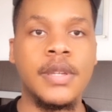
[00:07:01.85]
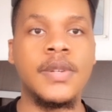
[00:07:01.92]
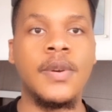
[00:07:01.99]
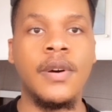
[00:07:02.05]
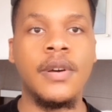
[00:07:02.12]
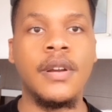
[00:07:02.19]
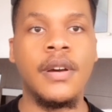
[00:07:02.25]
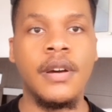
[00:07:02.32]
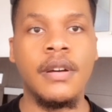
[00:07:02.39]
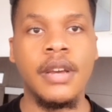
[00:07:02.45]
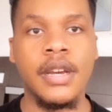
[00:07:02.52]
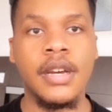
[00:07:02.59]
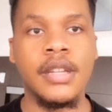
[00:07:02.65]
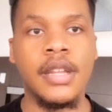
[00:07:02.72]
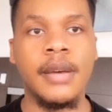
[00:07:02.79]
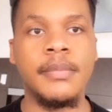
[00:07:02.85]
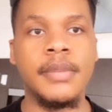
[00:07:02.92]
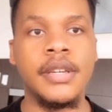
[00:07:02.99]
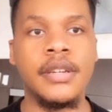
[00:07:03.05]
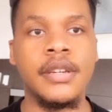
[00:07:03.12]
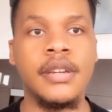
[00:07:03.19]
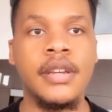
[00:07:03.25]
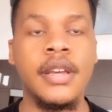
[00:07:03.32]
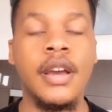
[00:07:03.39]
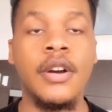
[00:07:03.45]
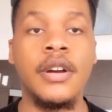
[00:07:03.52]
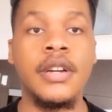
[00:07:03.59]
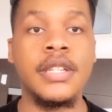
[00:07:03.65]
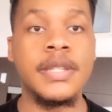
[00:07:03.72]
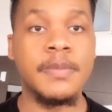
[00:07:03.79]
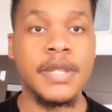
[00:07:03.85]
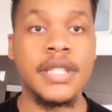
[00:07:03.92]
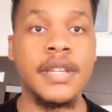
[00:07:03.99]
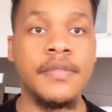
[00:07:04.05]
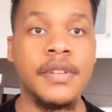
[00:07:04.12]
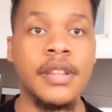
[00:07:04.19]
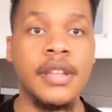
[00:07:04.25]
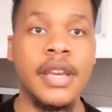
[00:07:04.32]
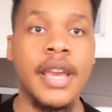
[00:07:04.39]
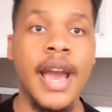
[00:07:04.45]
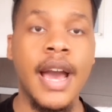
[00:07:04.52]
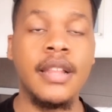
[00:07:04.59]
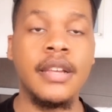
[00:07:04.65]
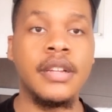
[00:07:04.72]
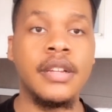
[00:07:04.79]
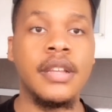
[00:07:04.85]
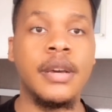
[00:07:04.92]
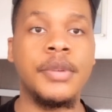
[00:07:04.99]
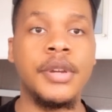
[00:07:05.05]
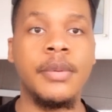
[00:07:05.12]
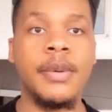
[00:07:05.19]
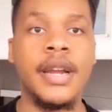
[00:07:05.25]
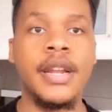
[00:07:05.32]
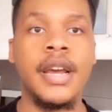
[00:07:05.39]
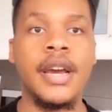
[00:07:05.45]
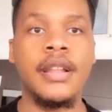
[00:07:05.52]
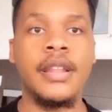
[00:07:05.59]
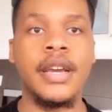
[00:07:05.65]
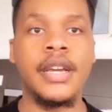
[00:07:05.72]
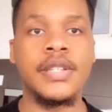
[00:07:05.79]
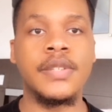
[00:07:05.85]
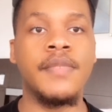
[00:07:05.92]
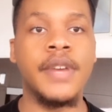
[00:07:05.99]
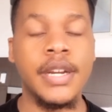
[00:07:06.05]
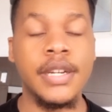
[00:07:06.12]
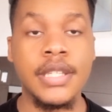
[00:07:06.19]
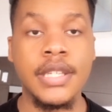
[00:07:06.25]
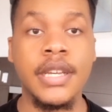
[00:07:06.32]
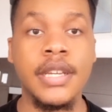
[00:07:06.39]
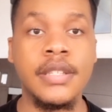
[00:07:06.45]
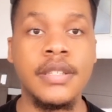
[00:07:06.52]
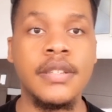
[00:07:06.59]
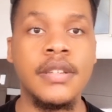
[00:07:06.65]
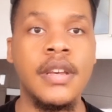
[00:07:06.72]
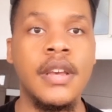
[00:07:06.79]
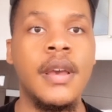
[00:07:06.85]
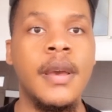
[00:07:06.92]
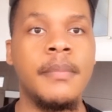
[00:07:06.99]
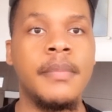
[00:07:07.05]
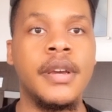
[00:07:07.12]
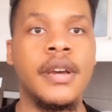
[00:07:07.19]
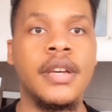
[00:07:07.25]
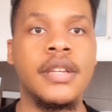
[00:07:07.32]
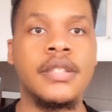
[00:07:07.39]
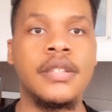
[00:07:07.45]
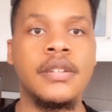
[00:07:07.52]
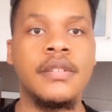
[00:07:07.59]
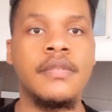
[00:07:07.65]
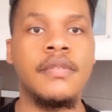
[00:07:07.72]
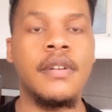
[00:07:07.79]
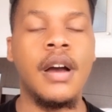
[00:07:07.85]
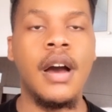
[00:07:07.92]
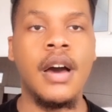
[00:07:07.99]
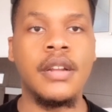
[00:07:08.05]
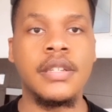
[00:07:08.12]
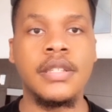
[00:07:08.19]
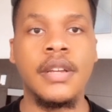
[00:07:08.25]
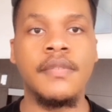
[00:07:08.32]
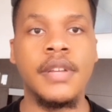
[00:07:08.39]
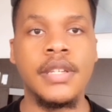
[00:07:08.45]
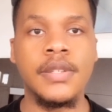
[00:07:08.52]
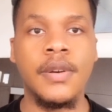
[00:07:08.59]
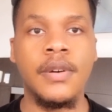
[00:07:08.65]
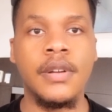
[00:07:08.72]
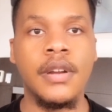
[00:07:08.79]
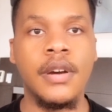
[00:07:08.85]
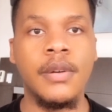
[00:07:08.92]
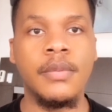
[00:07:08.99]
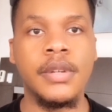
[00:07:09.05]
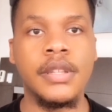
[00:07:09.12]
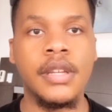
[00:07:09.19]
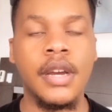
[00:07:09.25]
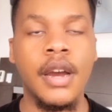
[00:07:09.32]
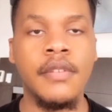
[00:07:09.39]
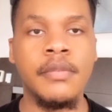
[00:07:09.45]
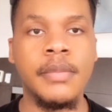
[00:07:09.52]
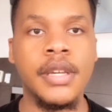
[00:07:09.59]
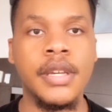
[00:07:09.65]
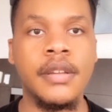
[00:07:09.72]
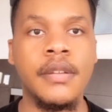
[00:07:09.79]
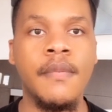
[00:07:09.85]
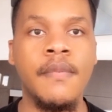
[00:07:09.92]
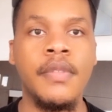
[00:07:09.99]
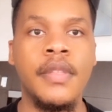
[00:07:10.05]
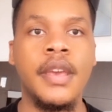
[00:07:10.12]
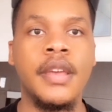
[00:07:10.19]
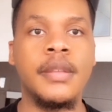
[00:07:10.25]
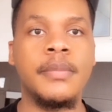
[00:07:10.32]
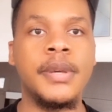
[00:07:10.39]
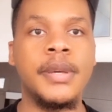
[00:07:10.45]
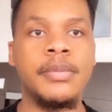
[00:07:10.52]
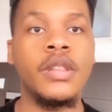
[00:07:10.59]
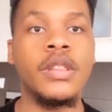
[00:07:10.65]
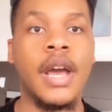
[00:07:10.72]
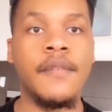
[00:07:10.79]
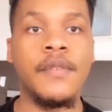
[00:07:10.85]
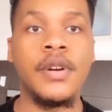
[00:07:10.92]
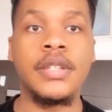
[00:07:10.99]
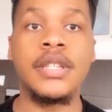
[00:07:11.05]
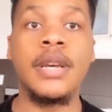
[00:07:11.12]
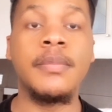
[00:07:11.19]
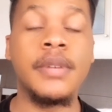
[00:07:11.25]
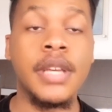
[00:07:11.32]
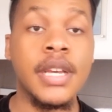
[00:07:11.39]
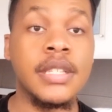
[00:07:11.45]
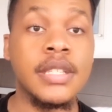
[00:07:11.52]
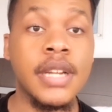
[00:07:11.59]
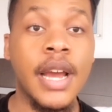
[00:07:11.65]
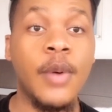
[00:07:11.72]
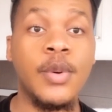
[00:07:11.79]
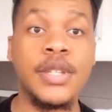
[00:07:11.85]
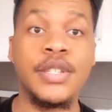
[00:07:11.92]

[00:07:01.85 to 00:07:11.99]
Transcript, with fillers: what's going on in Colombia or specifically Cali, Colombia right now. Like it's very tense because of all the stuff that's going on with the government and the people. Like for example, yesterday I